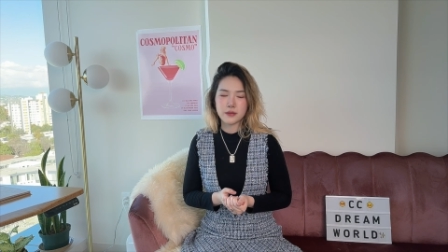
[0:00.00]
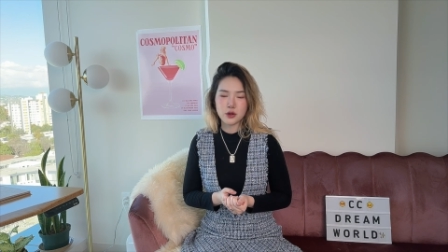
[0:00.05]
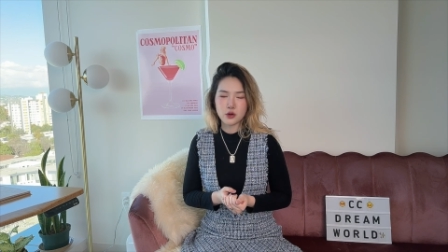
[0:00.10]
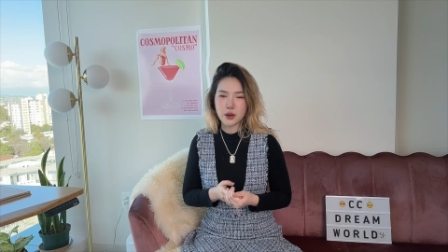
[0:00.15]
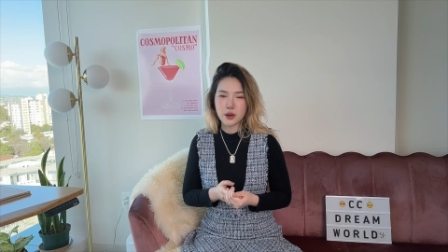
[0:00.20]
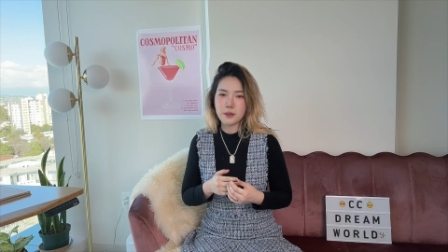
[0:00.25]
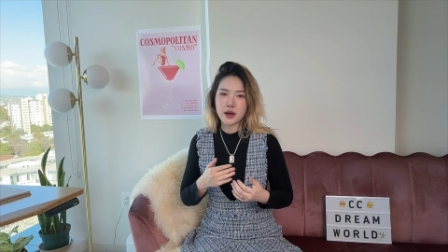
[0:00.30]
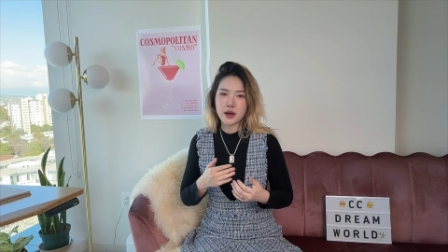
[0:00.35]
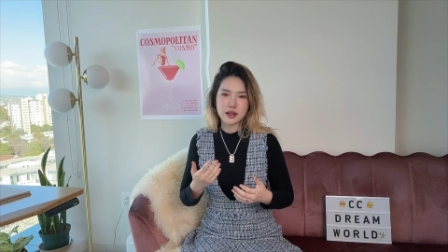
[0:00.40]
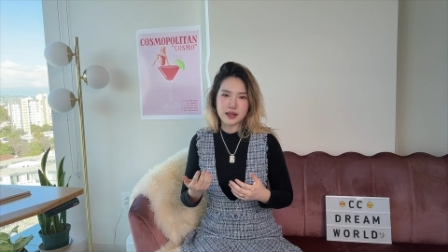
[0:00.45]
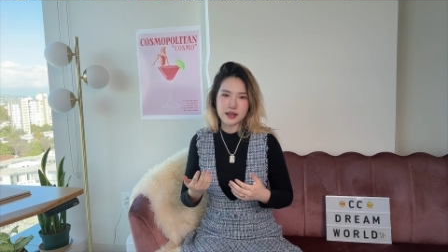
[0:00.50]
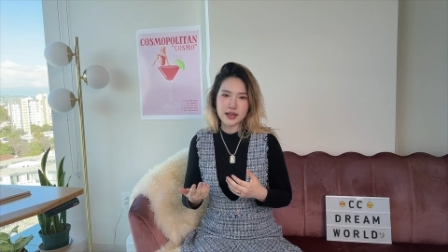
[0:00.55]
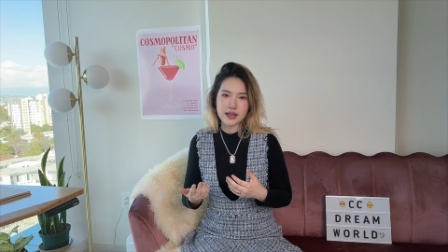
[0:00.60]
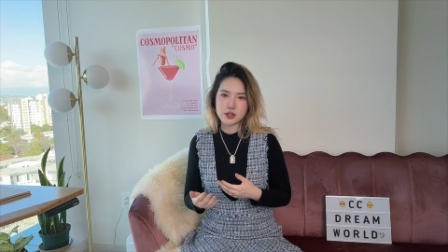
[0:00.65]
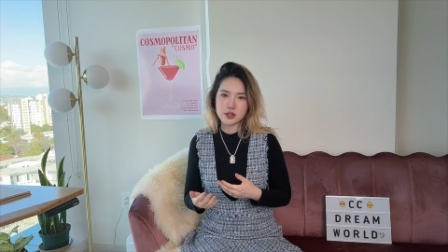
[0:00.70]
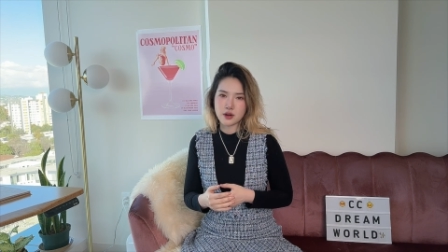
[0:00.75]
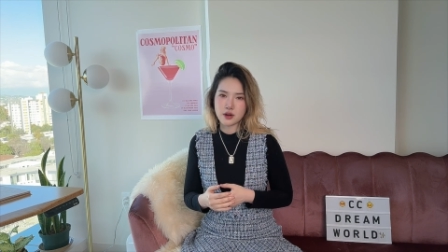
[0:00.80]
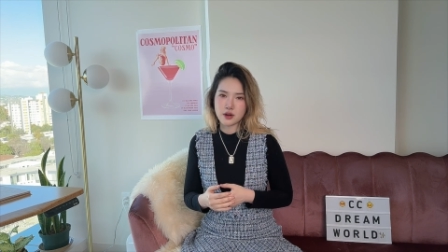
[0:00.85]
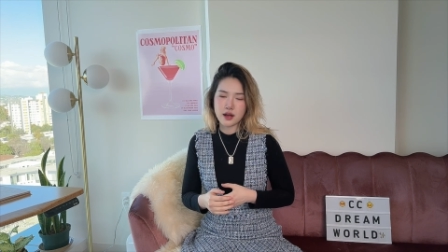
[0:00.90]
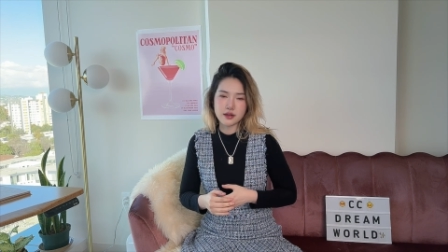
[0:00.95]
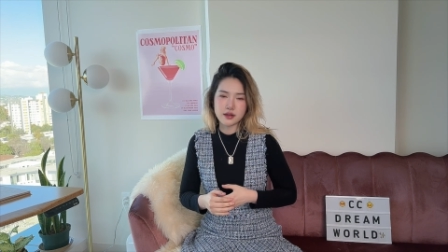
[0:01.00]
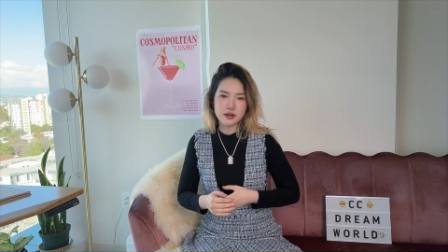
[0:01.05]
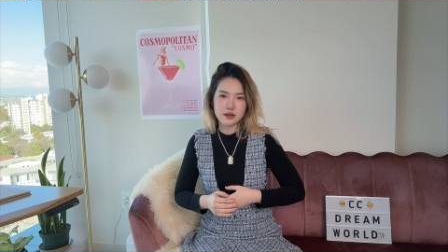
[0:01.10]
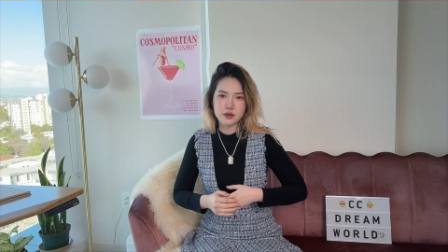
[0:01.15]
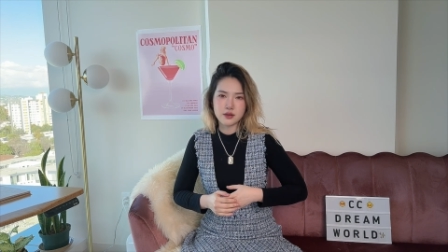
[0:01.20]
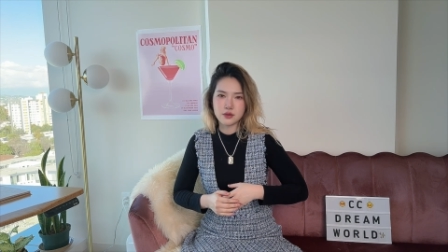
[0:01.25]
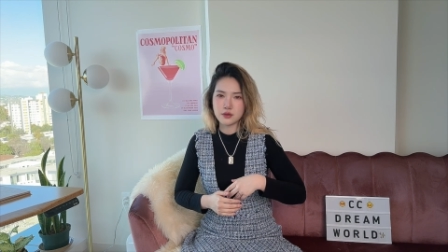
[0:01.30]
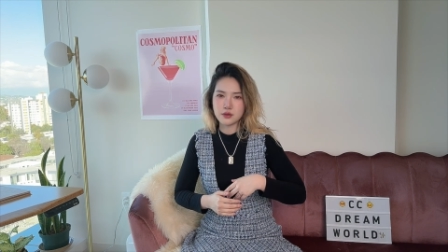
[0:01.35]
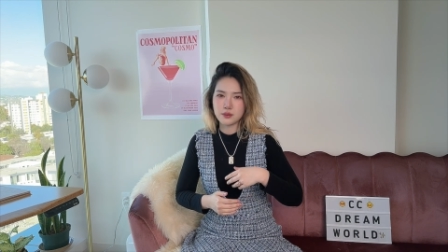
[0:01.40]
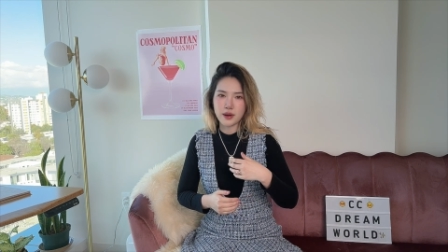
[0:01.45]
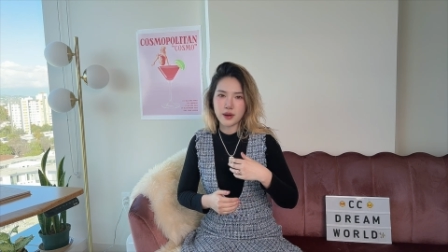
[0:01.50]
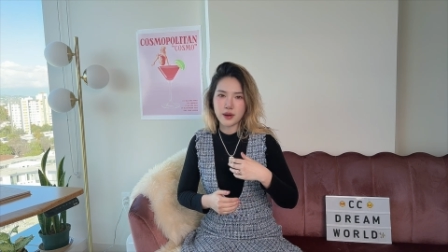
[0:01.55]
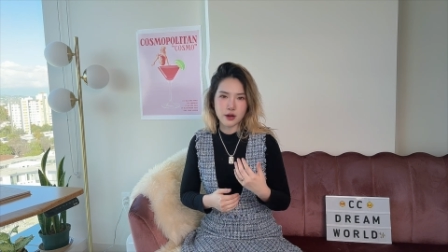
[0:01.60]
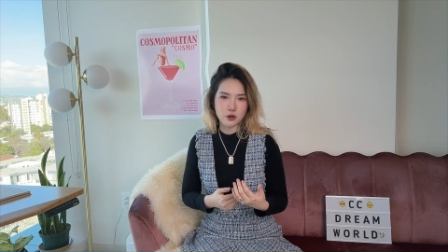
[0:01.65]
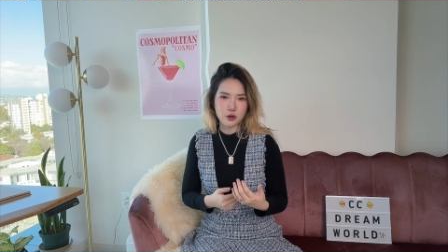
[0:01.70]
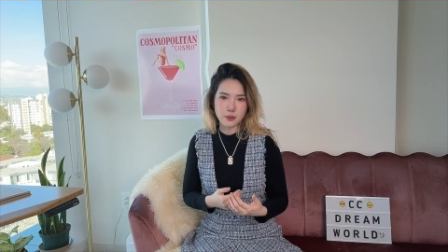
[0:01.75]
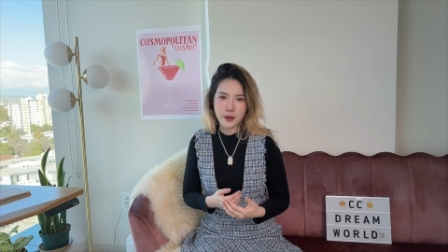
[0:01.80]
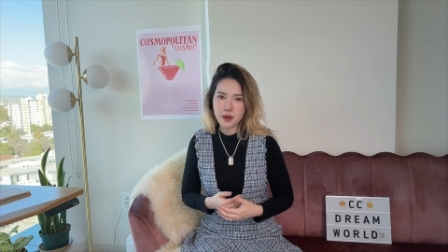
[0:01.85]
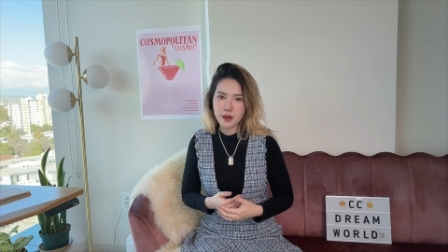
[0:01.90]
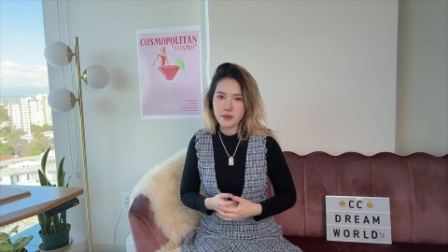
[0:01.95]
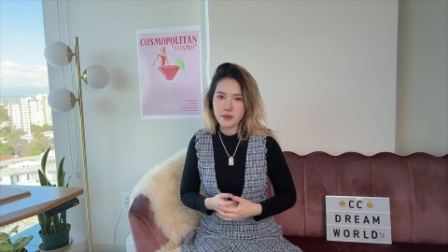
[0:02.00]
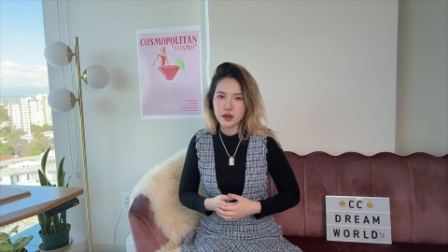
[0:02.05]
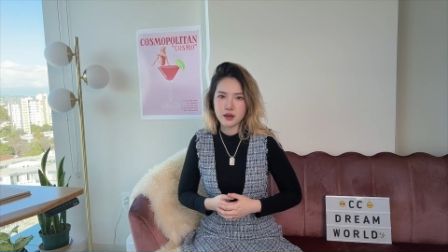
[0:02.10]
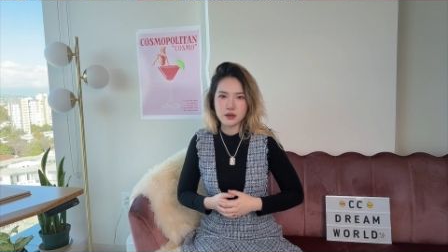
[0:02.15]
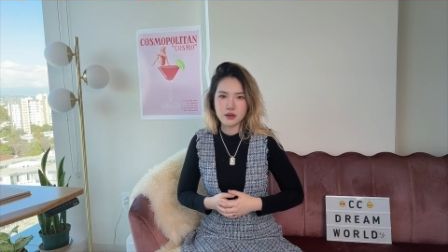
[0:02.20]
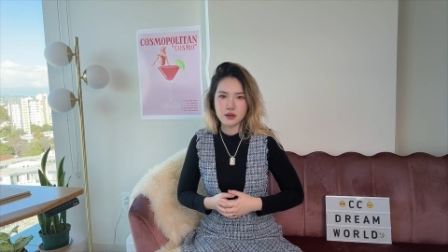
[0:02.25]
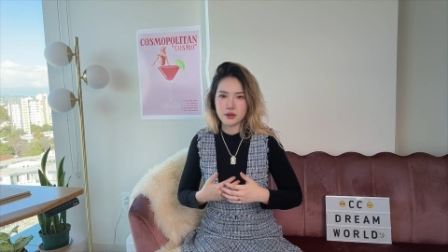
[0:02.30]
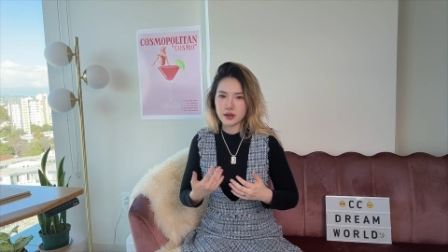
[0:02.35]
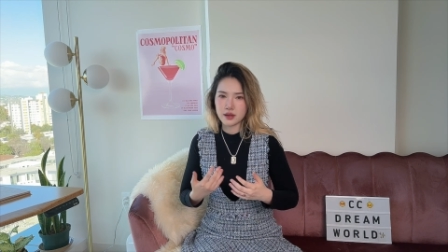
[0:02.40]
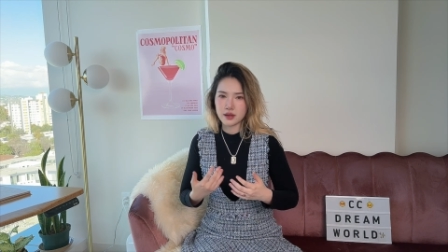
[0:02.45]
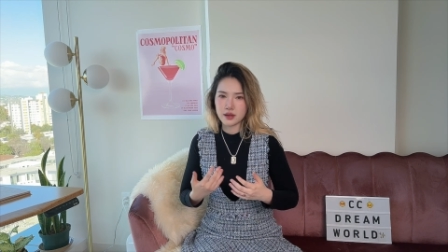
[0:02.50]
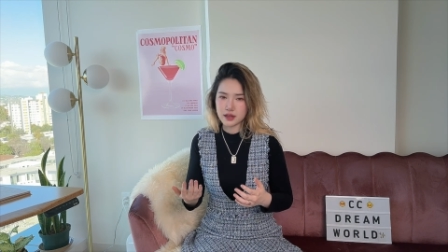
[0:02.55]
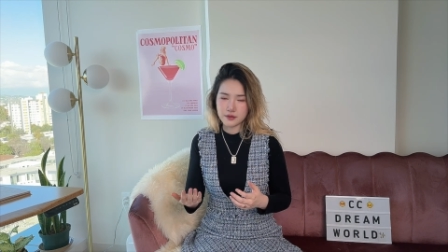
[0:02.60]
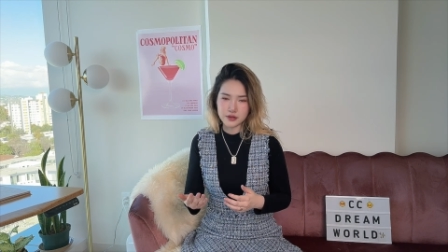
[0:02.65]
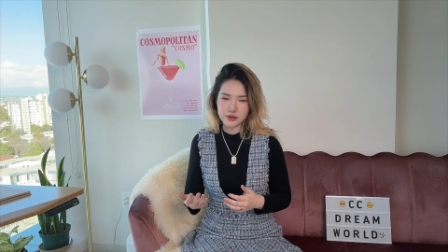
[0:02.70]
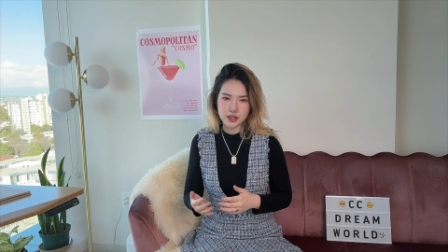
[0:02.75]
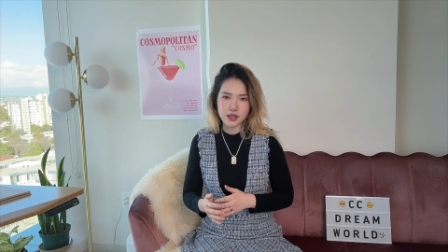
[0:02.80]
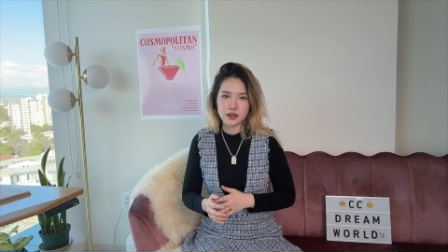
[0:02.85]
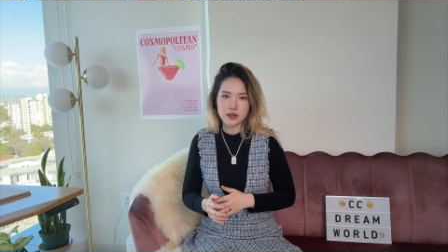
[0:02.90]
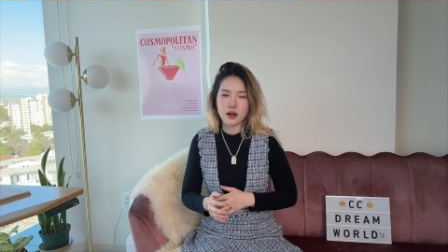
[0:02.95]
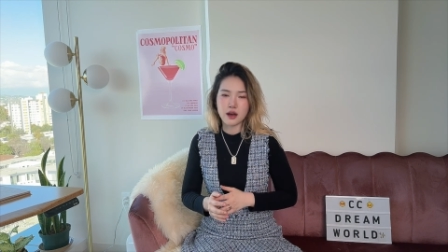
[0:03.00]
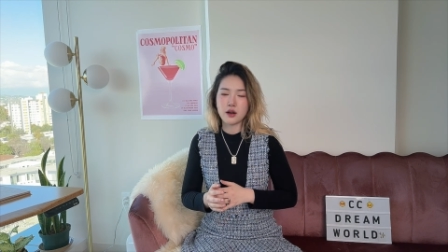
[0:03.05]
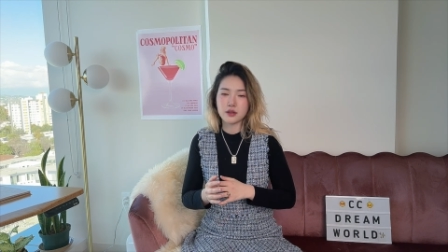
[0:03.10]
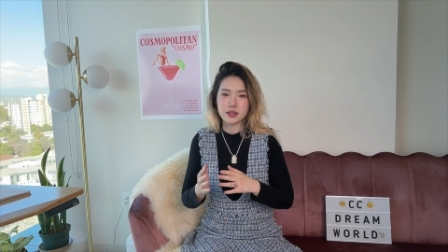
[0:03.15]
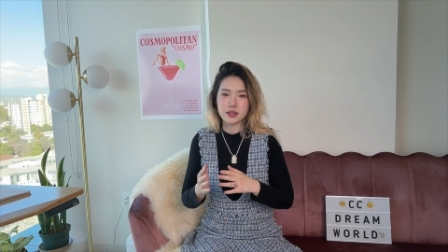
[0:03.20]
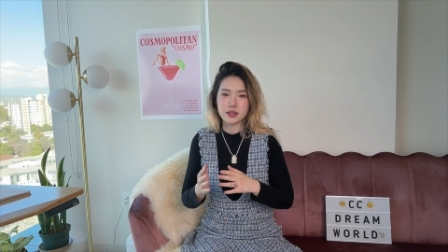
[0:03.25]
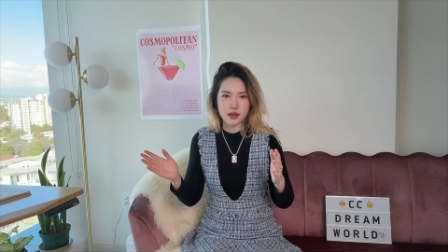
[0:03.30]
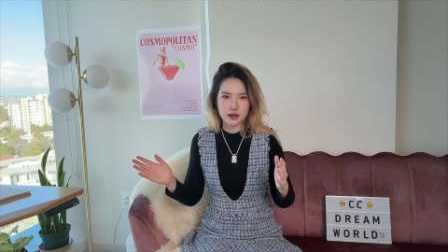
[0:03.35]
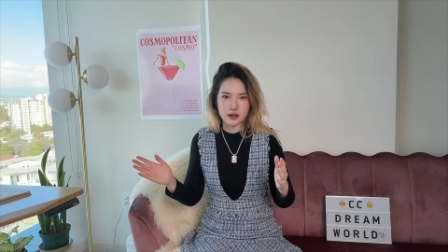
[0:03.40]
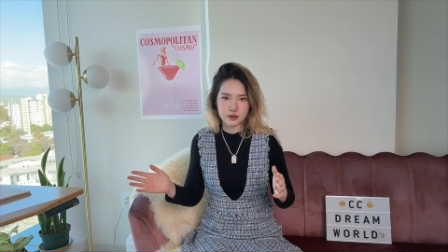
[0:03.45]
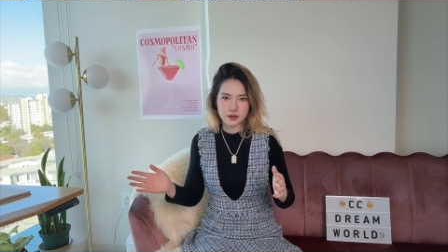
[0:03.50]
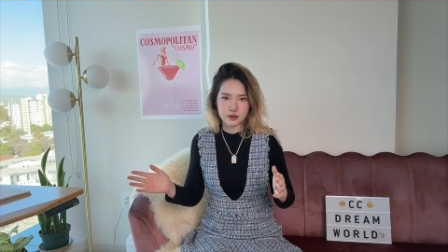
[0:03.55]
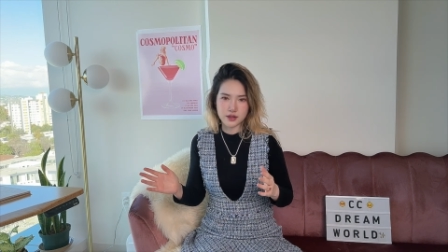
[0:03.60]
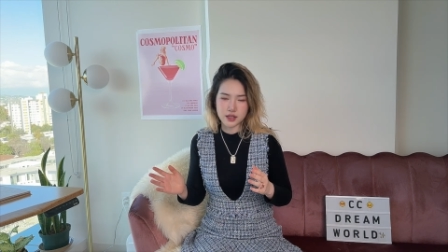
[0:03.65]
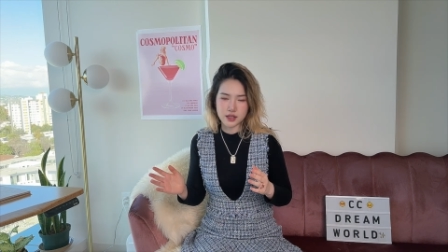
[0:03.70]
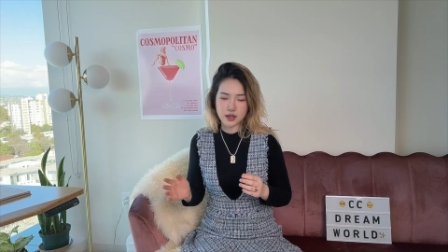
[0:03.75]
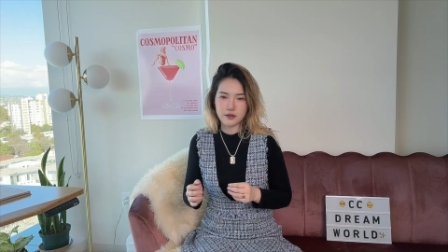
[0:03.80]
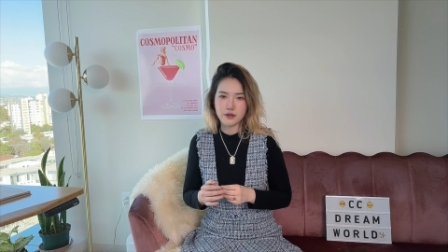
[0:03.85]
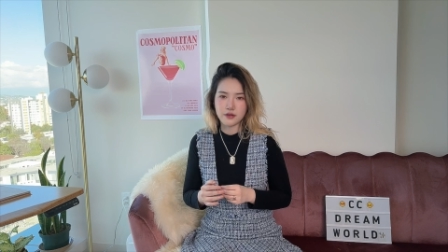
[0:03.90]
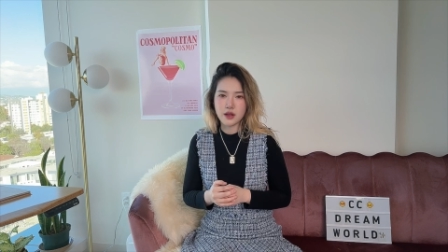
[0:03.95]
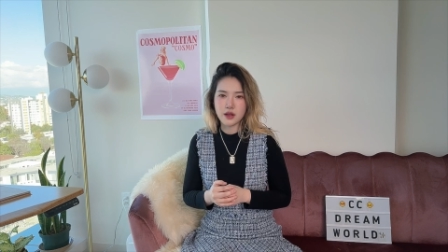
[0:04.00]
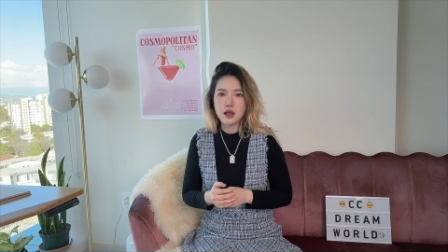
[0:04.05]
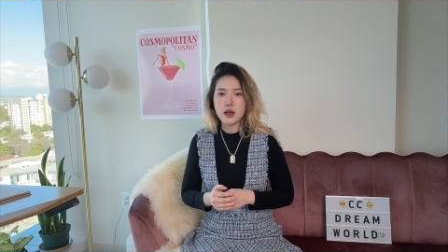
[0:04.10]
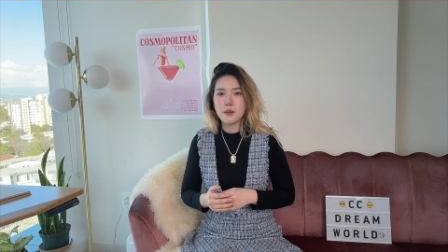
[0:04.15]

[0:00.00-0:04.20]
monetize your content through micropayment, through NFT, all these kind of stuff.